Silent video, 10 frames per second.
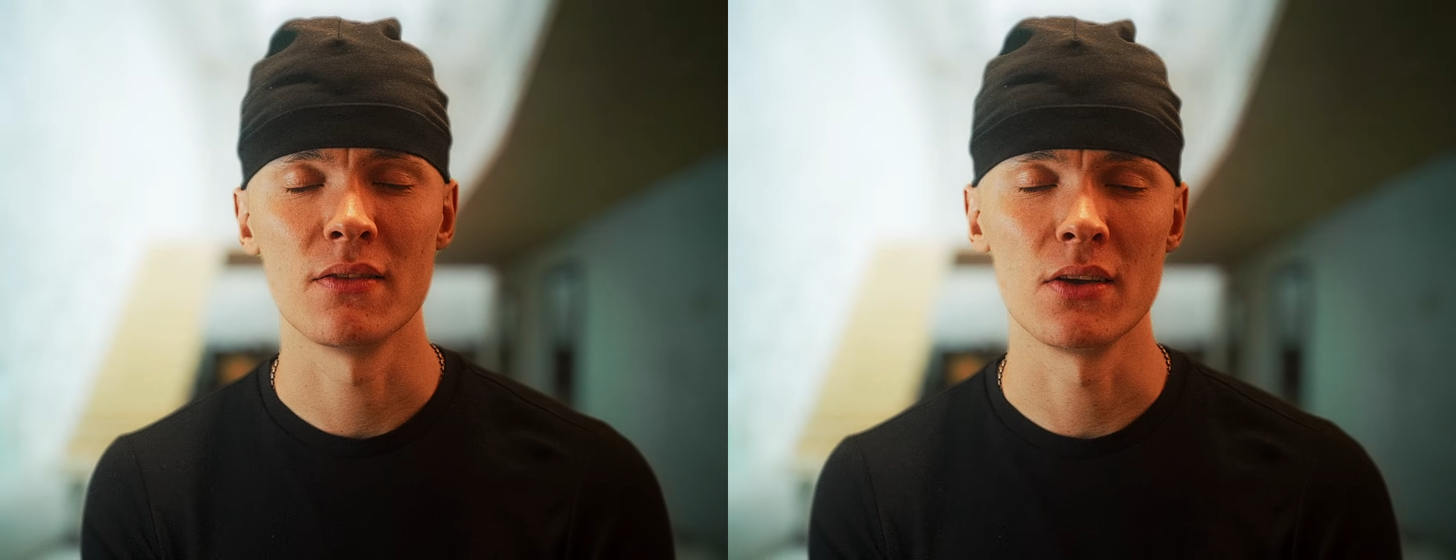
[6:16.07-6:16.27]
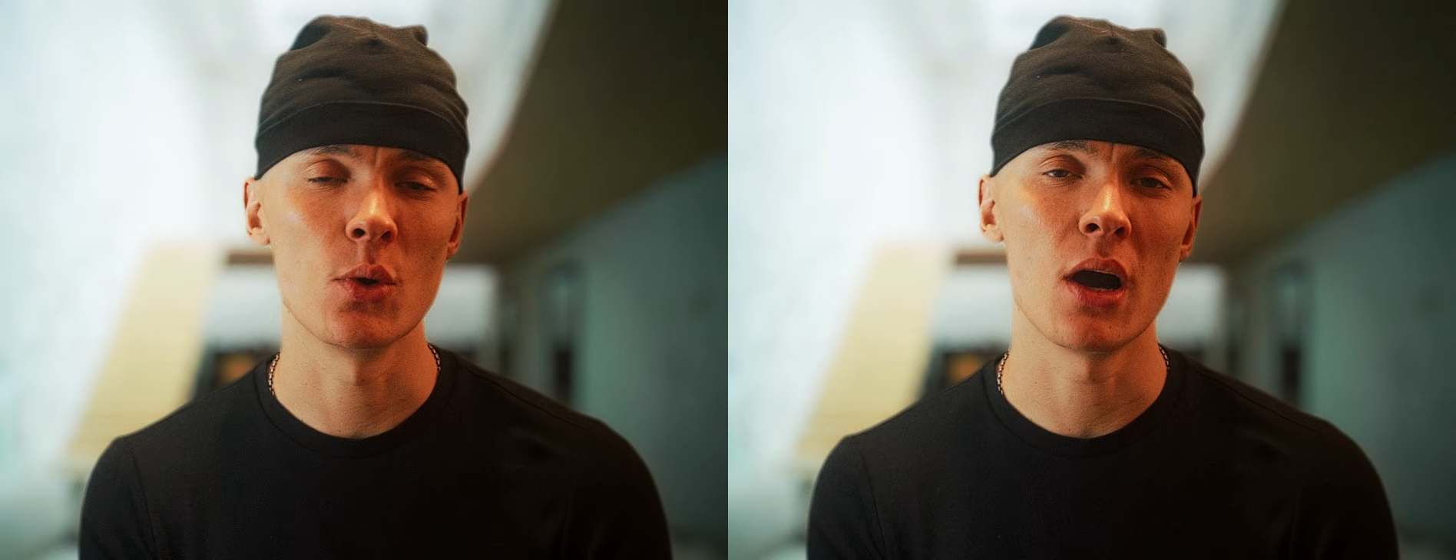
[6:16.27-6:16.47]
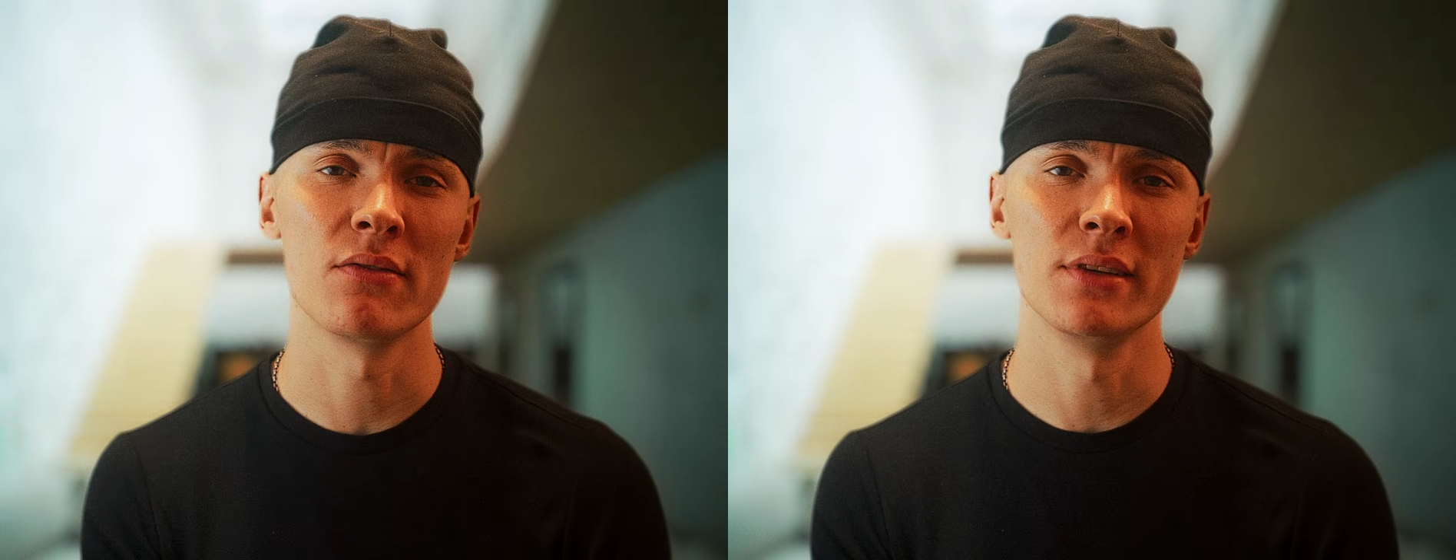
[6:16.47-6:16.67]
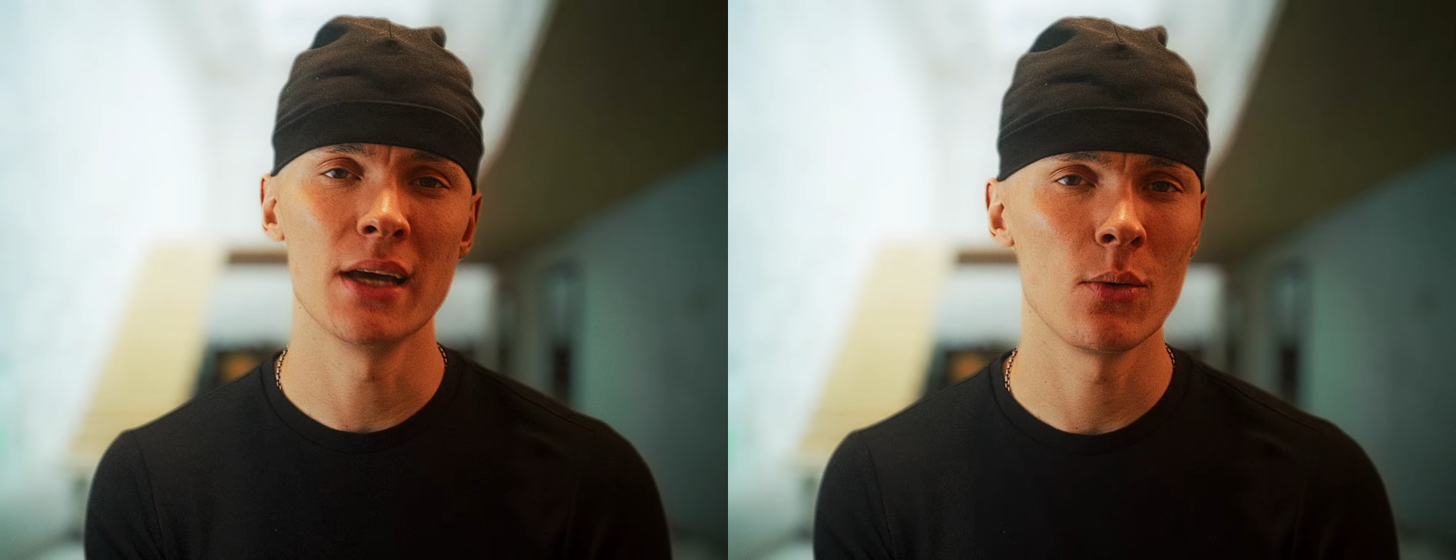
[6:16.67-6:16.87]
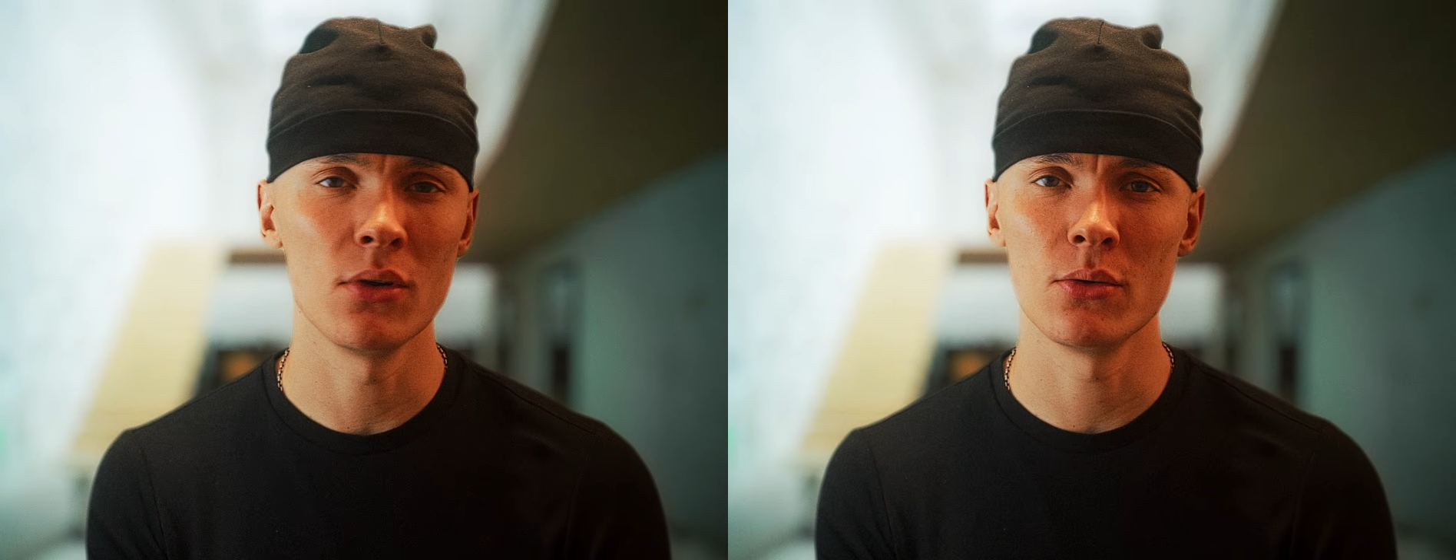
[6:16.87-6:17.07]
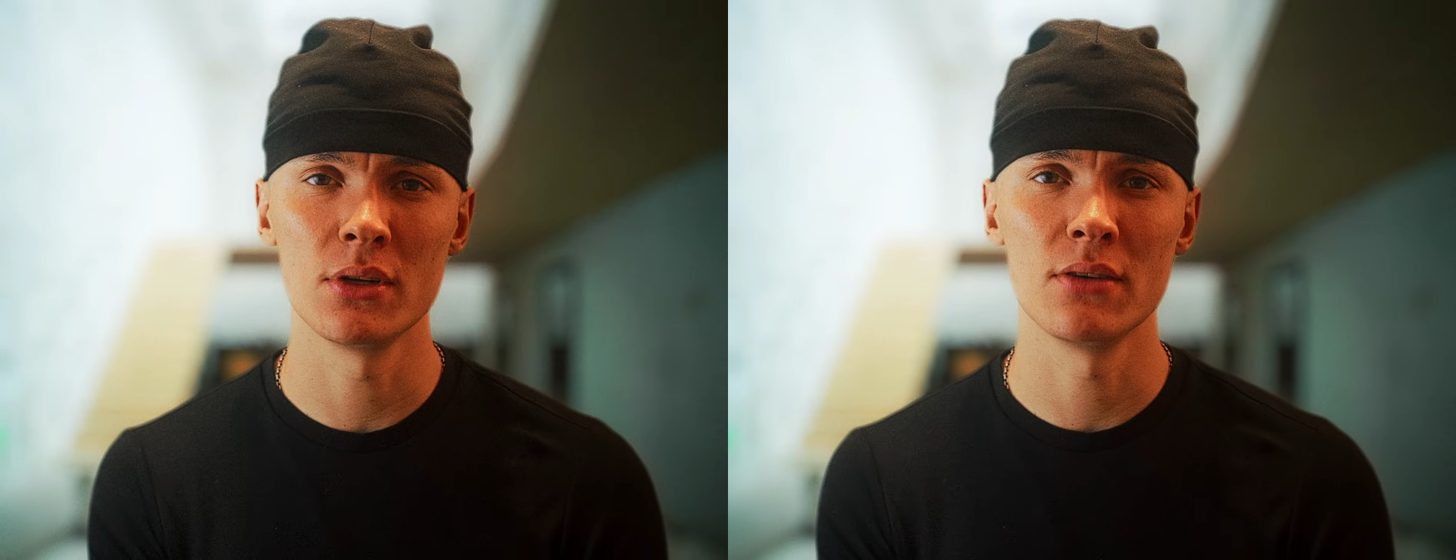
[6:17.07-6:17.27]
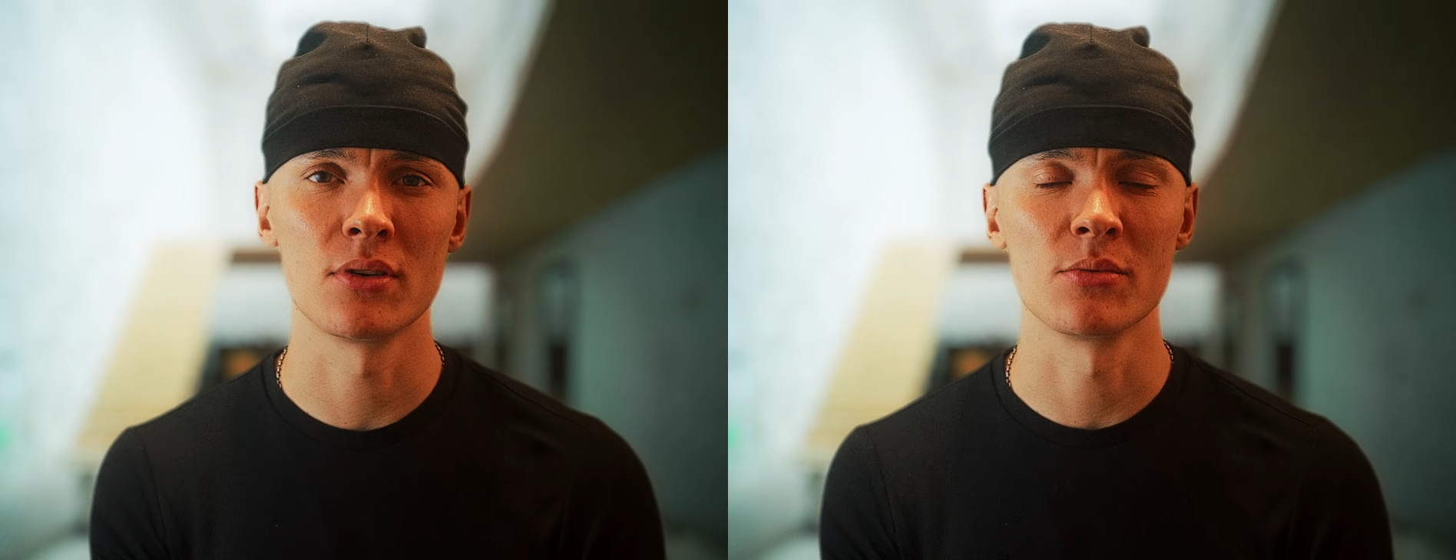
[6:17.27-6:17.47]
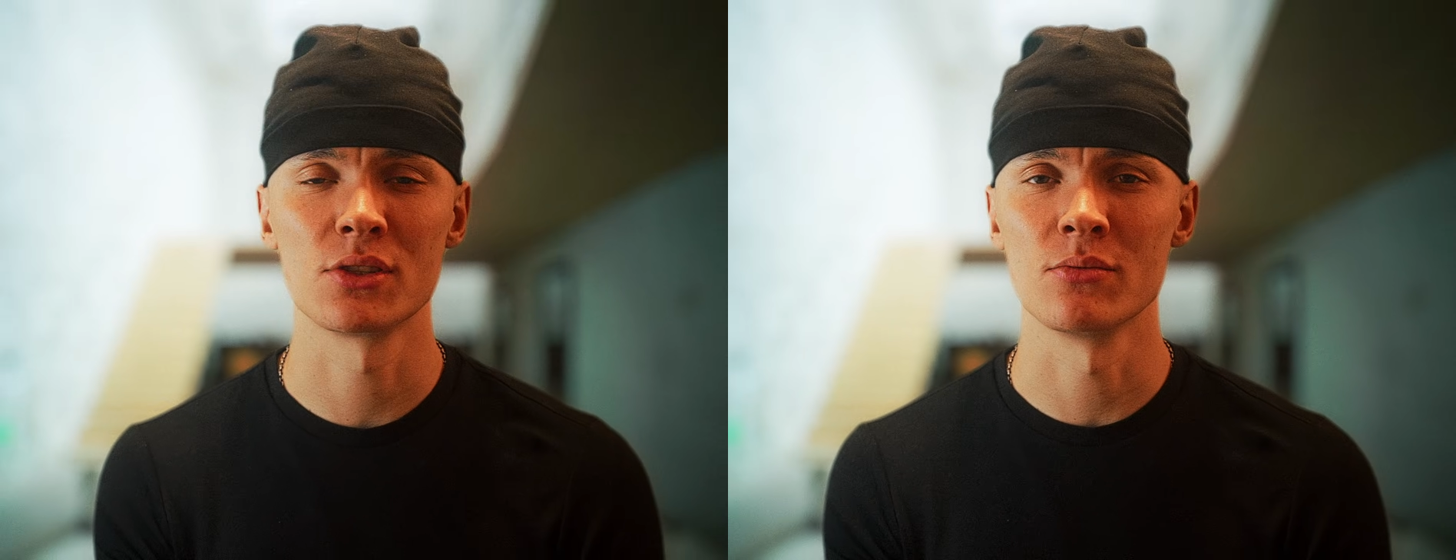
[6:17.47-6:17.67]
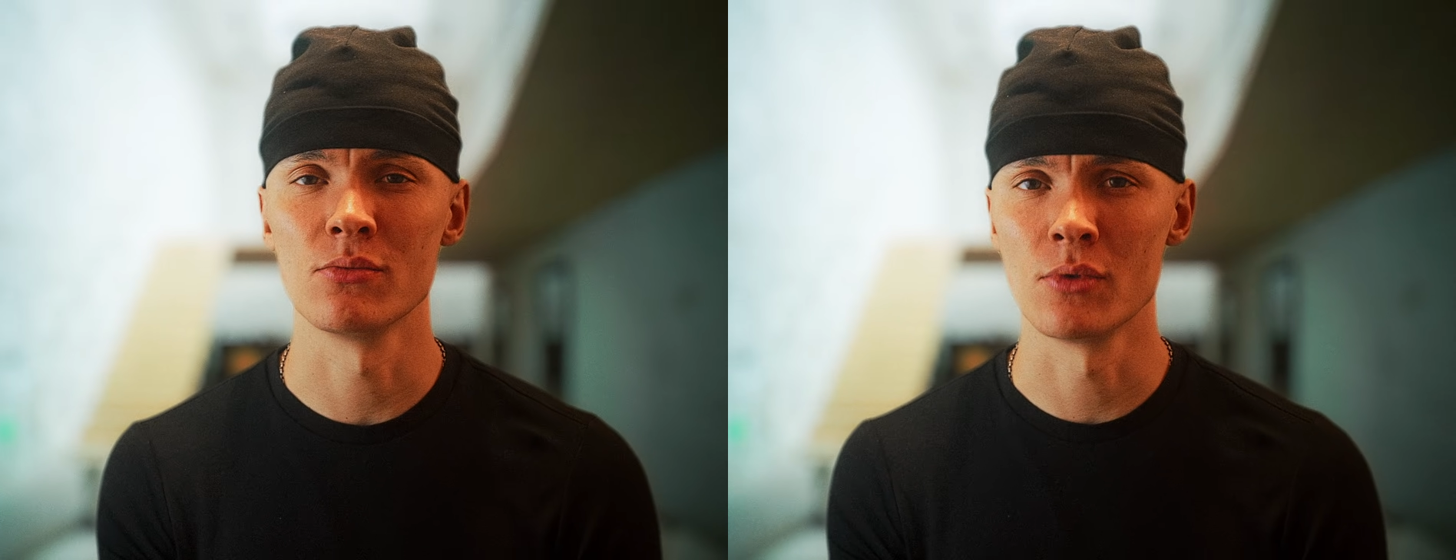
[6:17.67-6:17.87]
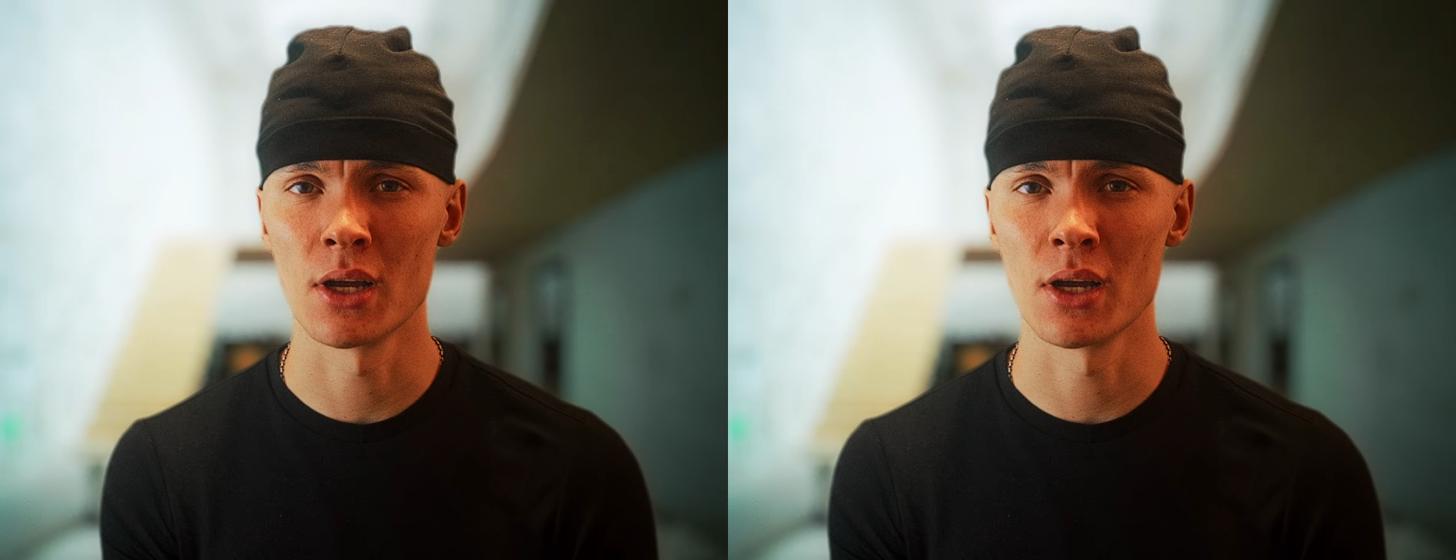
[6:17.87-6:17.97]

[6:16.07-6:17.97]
that you have downloaded from some